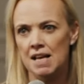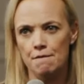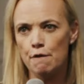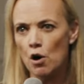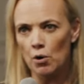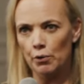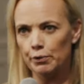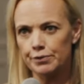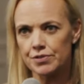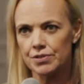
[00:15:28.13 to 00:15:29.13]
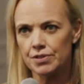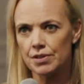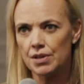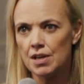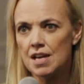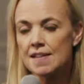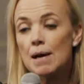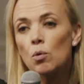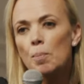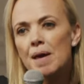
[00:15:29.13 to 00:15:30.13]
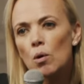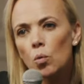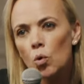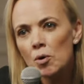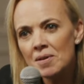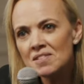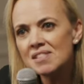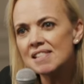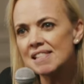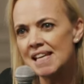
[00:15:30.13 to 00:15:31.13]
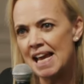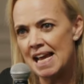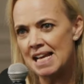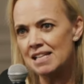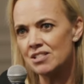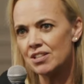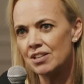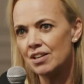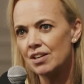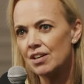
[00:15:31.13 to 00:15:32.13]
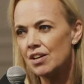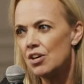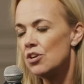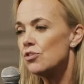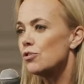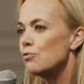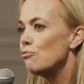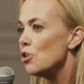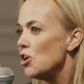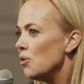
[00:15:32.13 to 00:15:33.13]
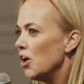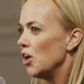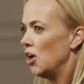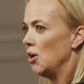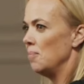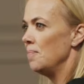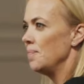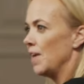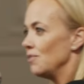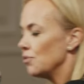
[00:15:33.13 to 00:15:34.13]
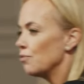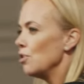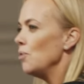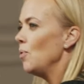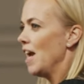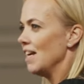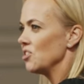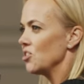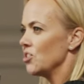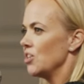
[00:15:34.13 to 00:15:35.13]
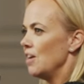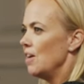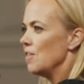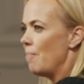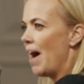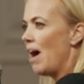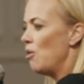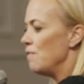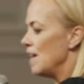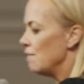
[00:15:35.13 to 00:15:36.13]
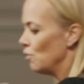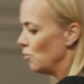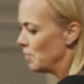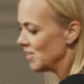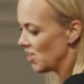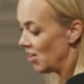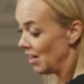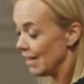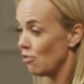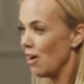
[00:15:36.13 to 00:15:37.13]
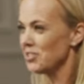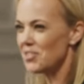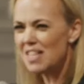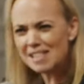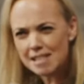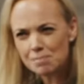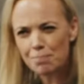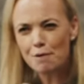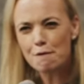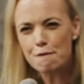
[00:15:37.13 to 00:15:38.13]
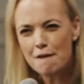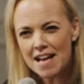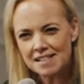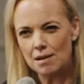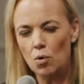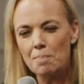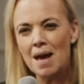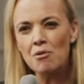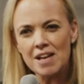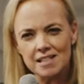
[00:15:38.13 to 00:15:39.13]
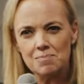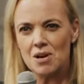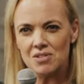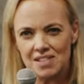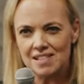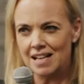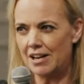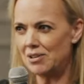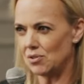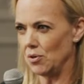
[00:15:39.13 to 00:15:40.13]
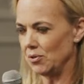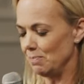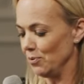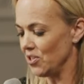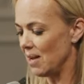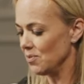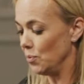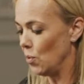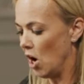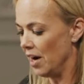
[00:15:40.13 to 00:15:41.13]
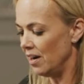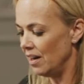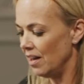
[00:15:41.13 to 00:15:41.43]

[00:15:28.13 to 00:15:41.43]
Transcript: involved. There will be a woman's seed through whom and through which the power of evil will be totally crushed. This is prophetic. What Mary experiences in Luke's Gospel, chapter 1,